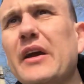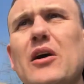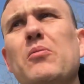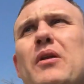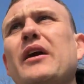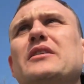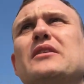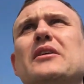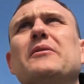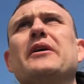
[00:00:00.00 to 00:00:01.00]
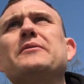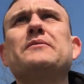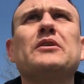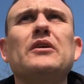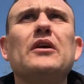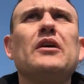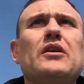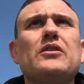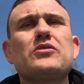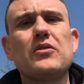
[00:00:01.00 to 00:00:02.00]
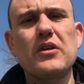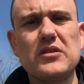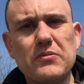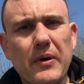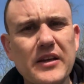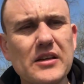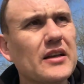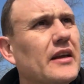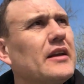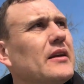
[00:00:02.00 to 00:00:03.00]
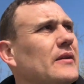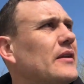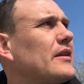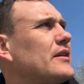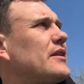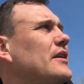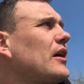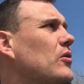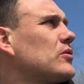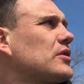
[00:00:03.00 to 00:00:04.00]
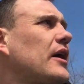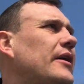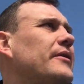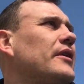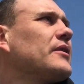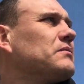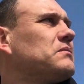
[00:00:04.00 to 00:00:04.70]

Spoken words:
old place anyway. So this is basically the old town, isn't it?